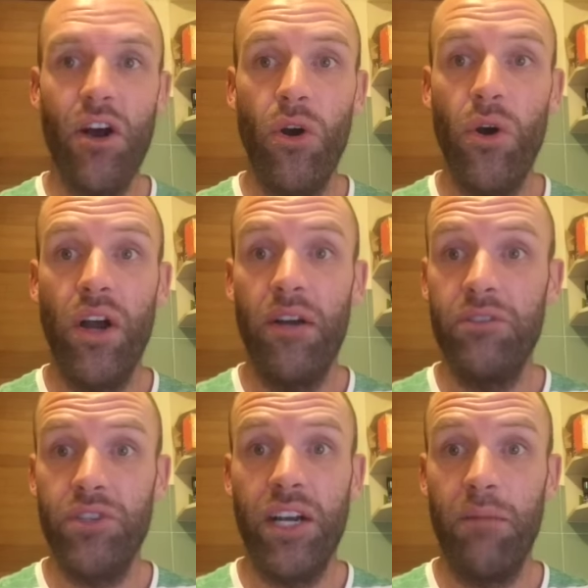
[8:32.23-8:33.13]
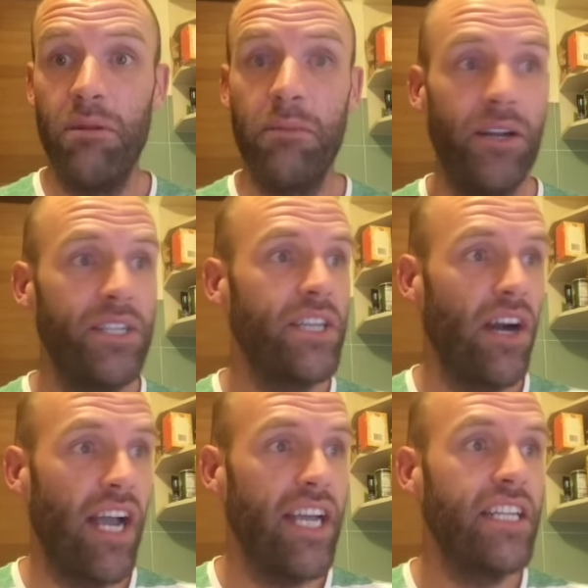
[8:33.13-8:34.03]
or trying to promote a
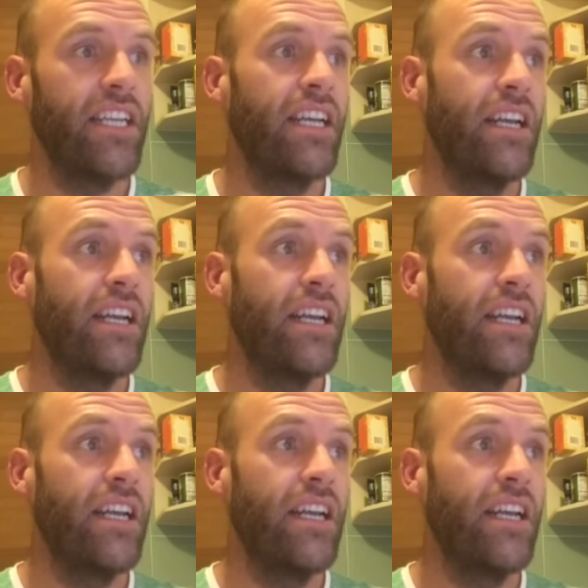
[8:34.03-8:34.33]
diet,